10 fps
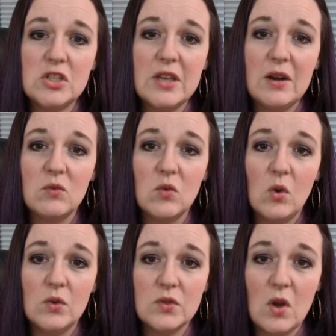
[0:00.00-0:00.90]
then
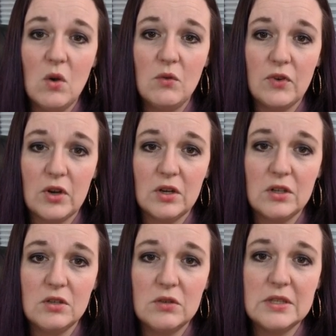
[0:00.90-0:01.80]
rolls over.
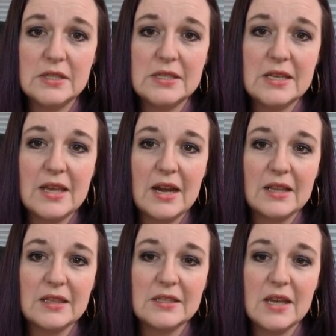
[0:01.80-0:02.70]
You can see that
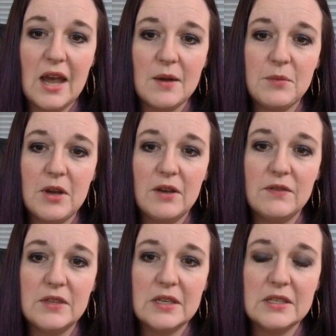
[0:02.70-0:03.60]
at the top
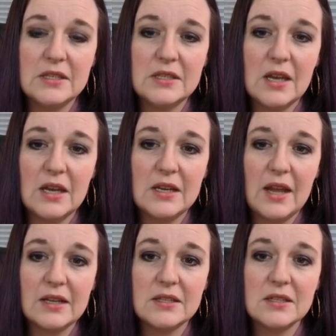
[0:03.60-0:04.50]
of this
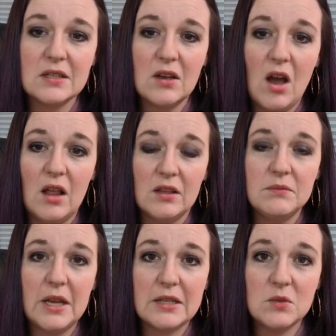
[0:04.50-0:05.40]
next
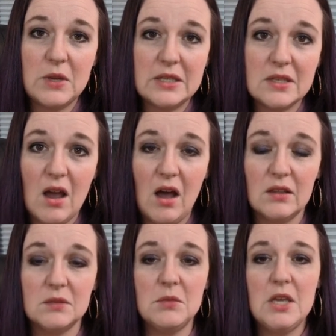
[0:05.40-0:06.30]
week's
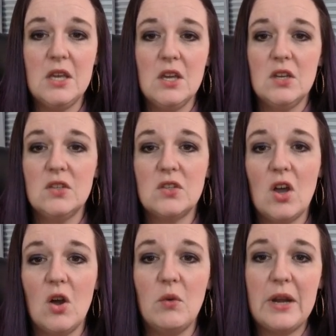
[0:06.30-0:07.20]
column.
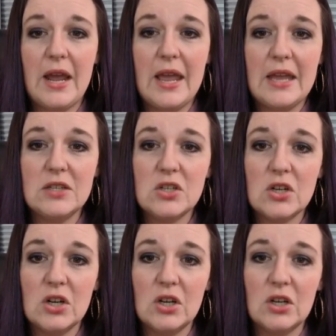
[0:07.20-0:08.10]
So when I
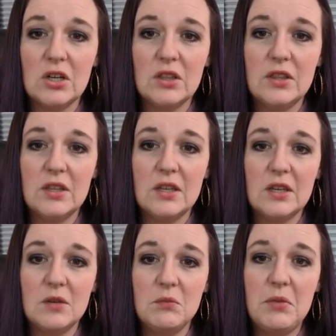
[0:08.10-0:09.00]
enter
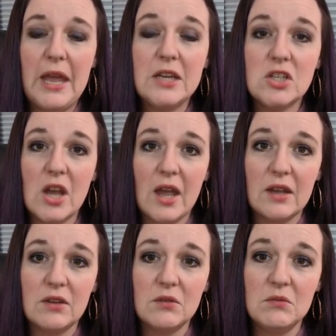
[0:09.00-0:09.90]
the
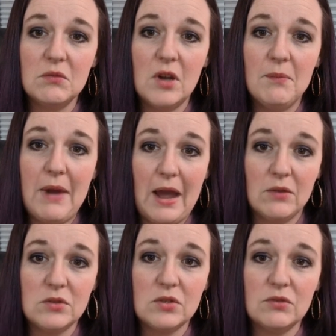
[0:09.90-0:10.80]
paycheck
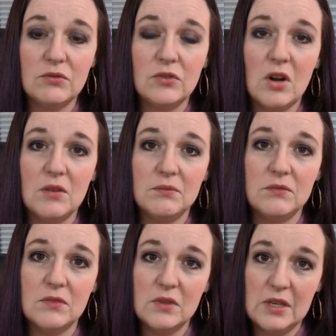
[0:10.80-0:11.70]
amount
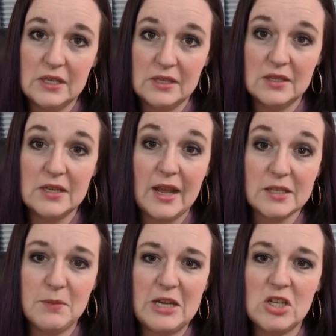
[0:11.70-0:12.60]
from the
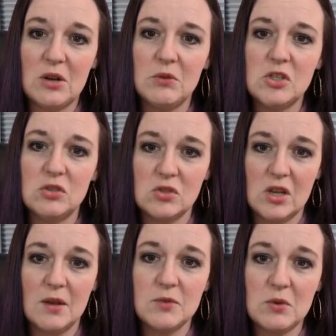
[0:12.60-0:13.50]
next paycheck, which usually
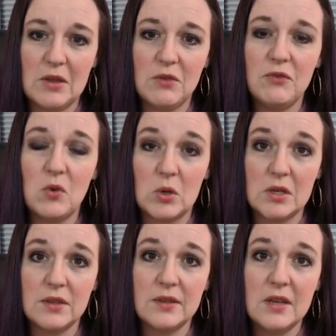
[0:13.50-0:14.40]
comes around the
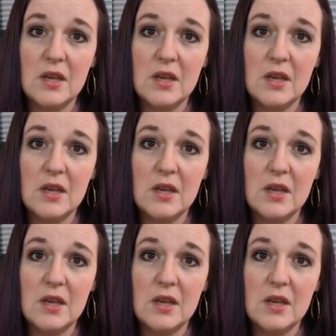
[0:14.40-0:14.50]
4th,